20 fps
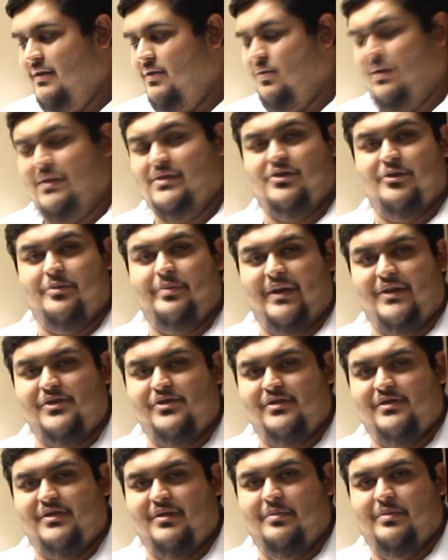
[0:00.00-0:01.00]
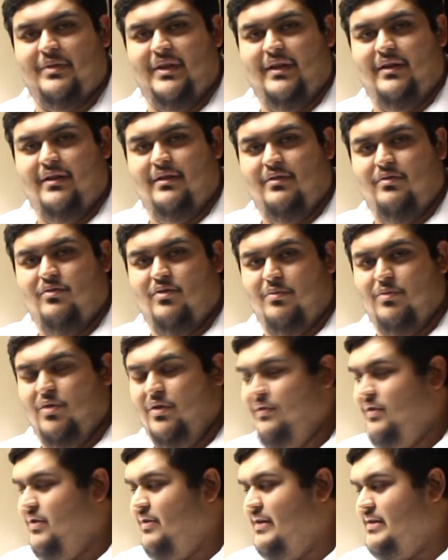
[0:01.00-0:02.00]
Once your picture is completed,
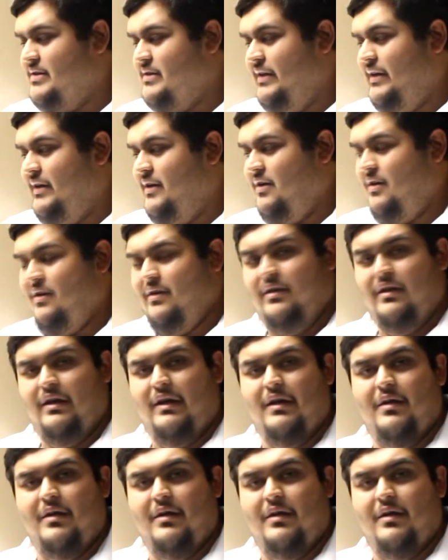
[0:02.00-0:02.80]
remove your SD card.